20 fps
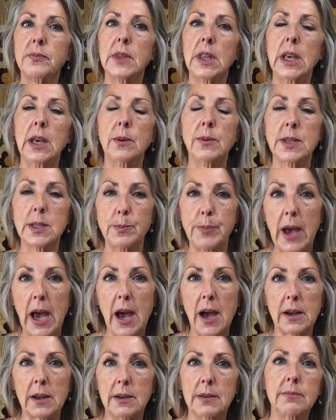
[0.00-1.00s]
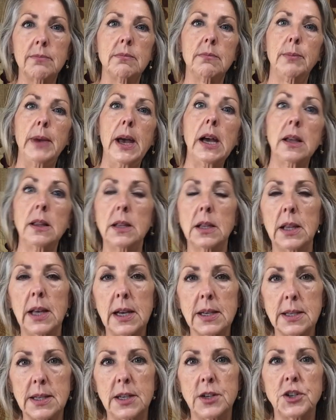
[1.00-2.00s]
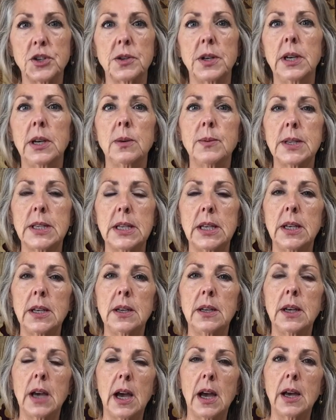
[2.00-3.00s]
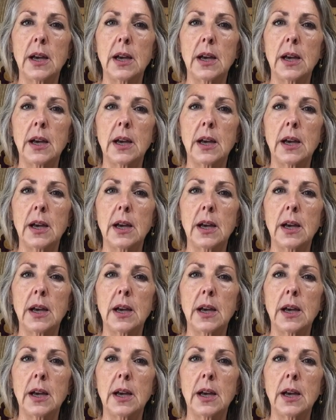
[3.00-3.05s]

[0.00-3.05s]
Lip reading: it was back in the last century. It was in,